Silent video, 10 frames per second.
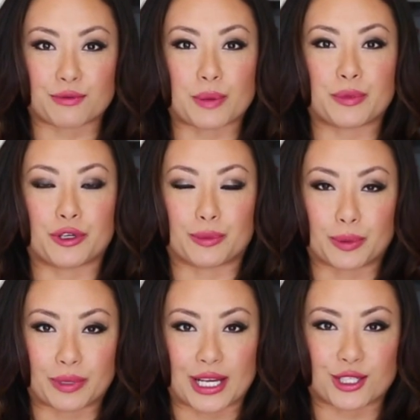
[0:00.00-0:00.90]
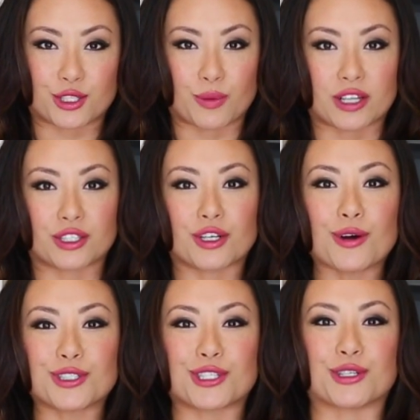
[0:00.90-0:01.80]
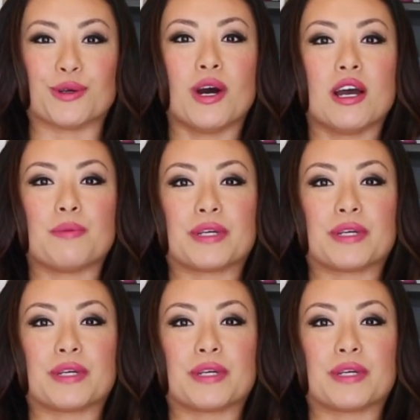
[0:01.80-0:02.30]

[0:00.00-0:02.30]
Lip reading: and reputable place you want to go to